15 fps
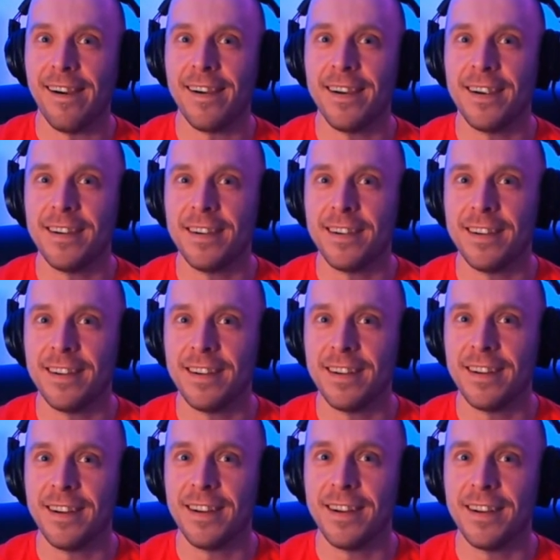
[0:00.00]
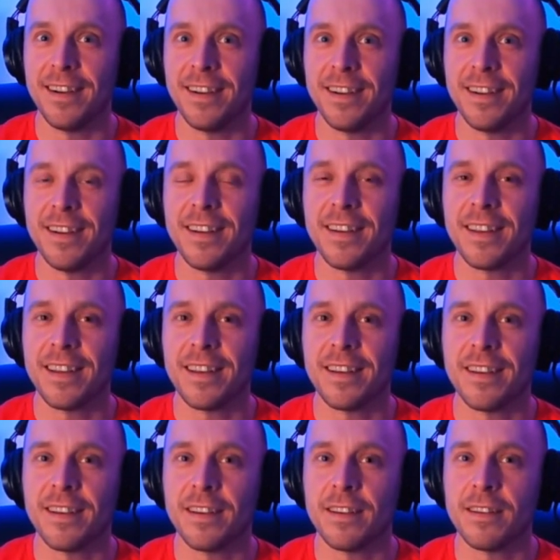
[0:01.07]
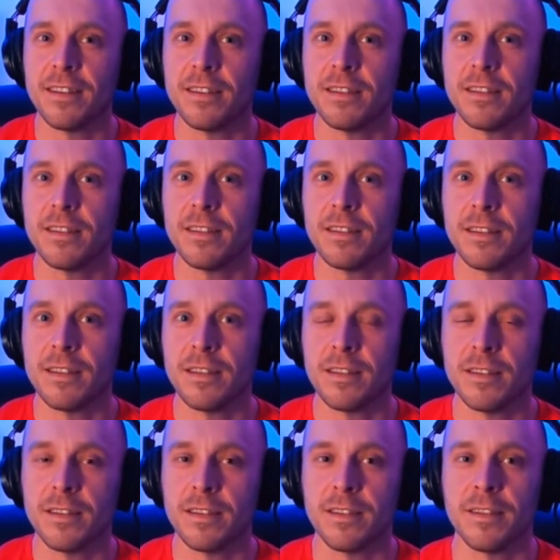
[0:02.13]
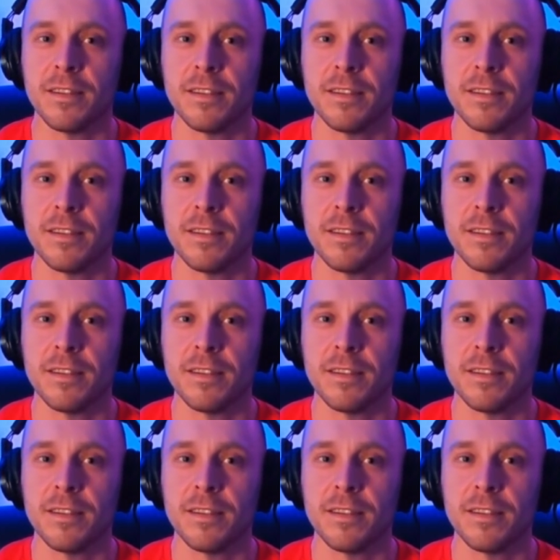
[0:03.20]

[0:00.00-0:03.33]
This person isn't speaking.